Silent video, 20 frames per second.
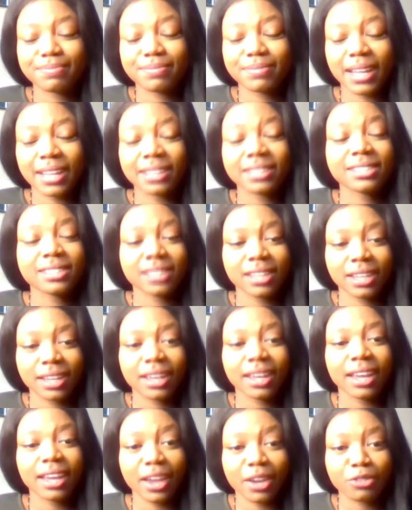I'd
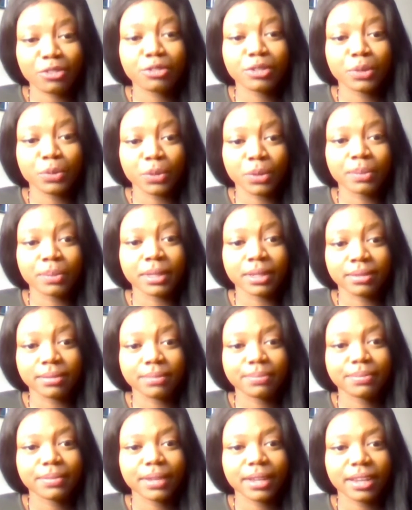say, every woman,
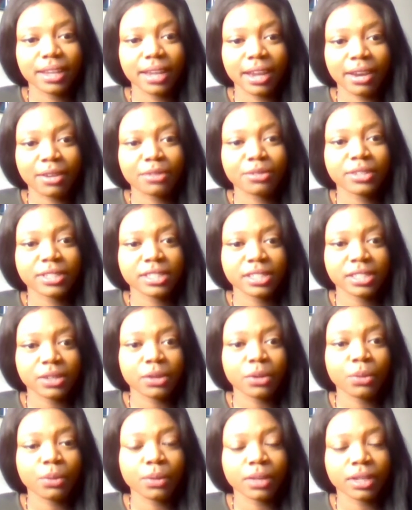every
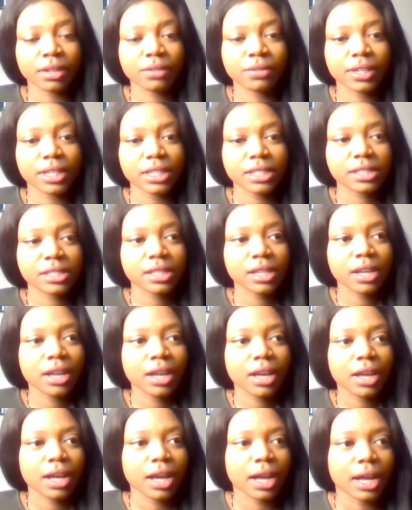single one of us.
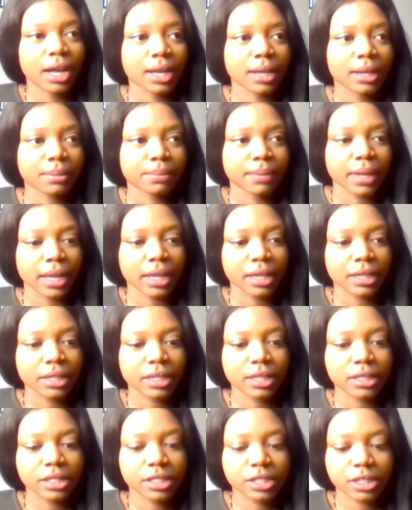And
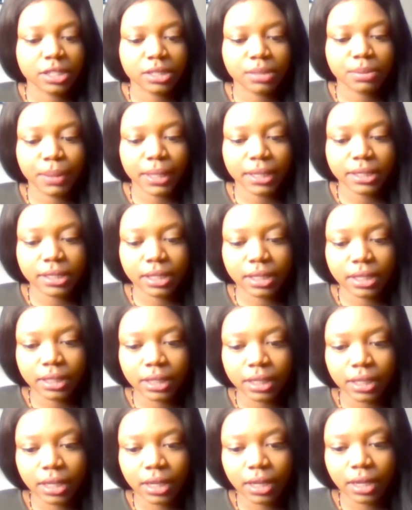it's just
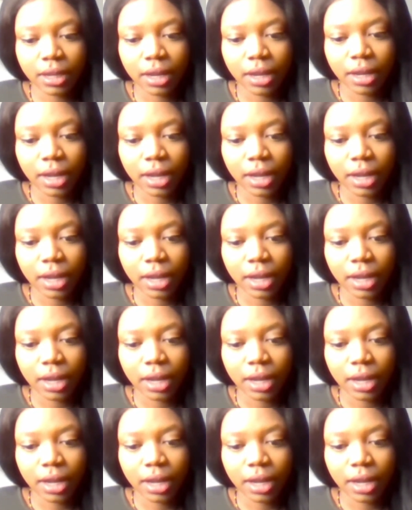basically